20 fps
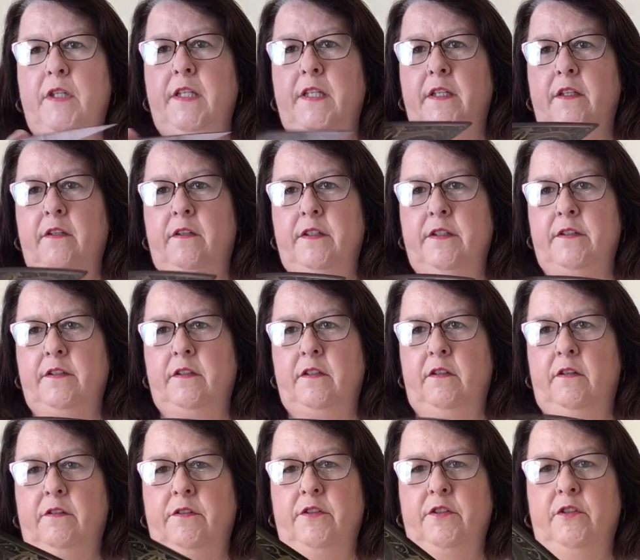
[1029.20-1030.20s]
nice
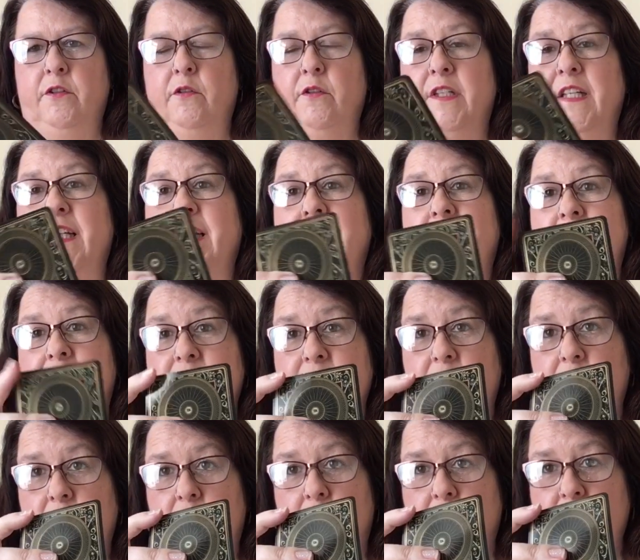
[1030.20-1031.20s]
cardstock. It is
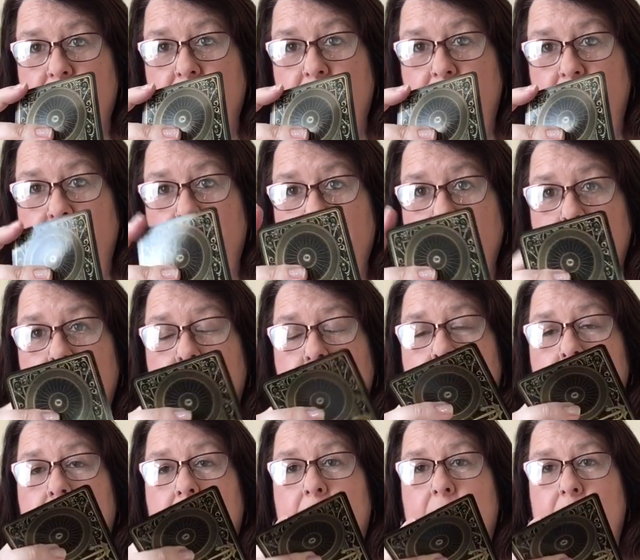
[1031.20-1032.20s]
glossy,
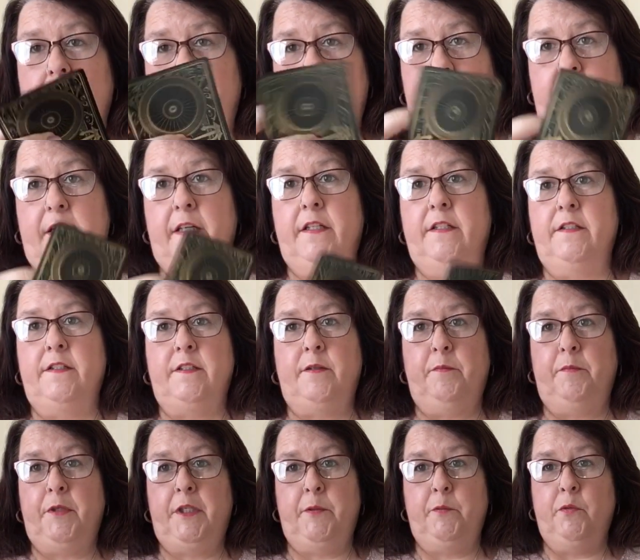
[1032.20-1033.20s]
and again, some
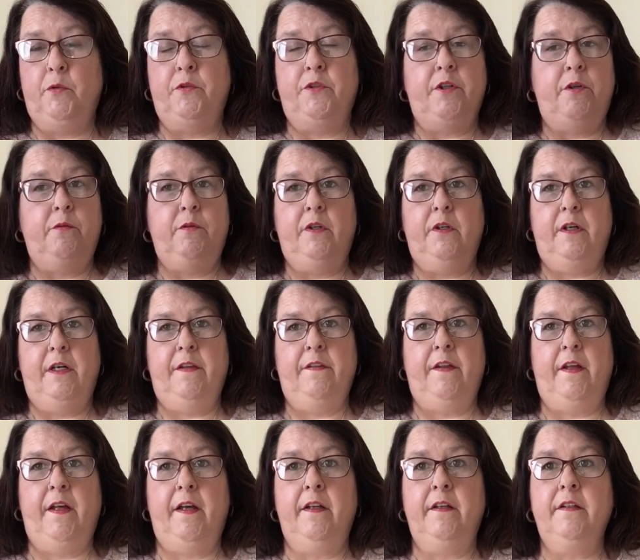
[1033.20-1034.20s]
people don't like
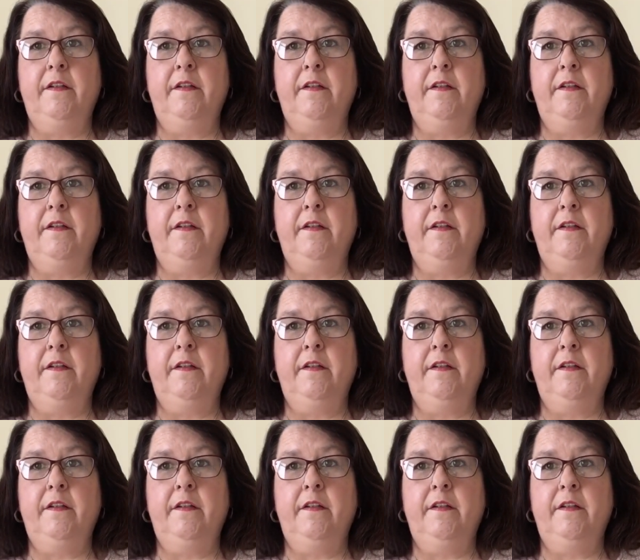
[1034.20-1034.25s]
that.